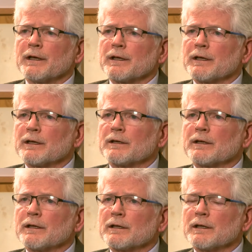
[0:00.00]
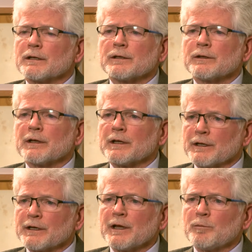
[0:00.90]
in
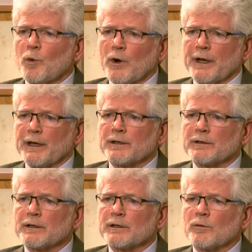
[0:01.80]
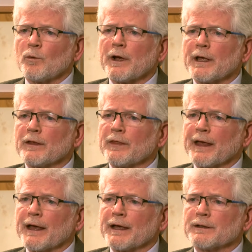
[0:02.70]
a deep way, in a way
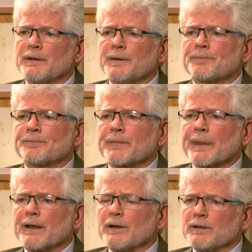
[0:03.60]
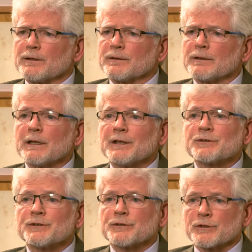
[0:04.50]
that
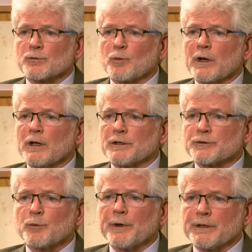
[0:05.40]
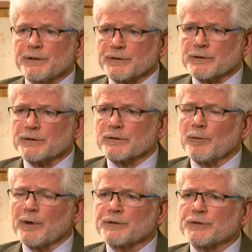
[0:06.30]
listens as well as witnesses to
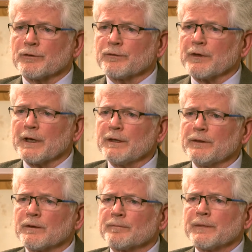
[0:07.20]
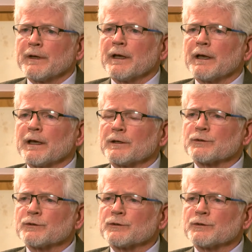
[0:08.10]
one's own faith. And